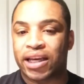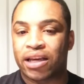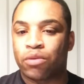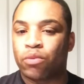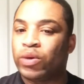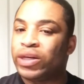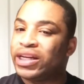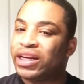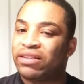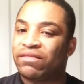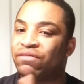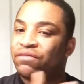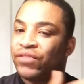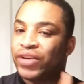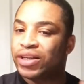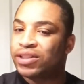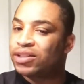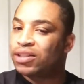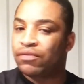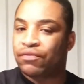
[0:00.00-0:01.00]
and we didn't
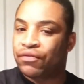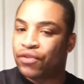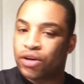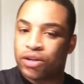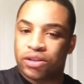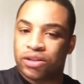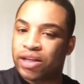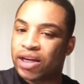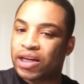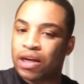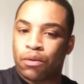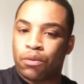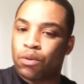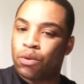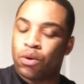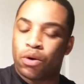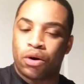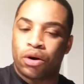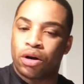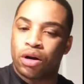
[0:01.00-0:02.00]
fix the first thing that we
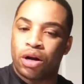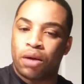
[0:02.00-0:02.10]
were